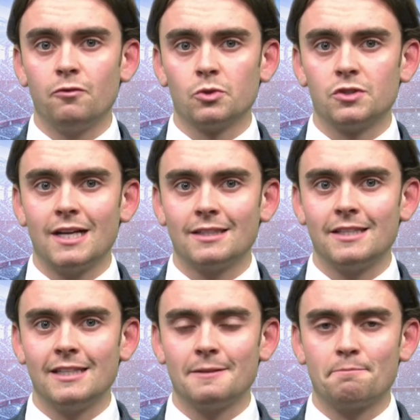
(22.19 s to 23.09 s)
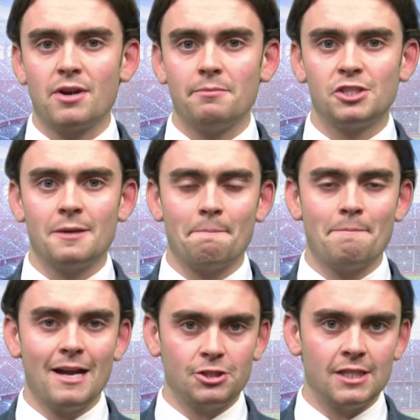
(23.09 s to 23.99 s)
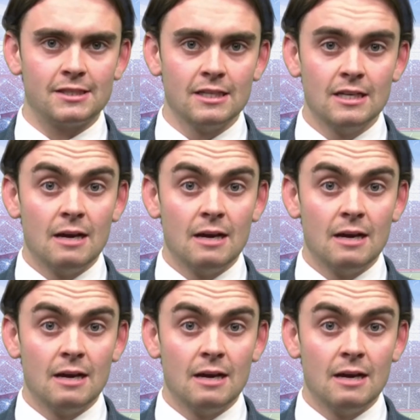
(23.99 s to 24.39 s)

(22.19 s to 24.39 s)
for Saturday's Premiership matches,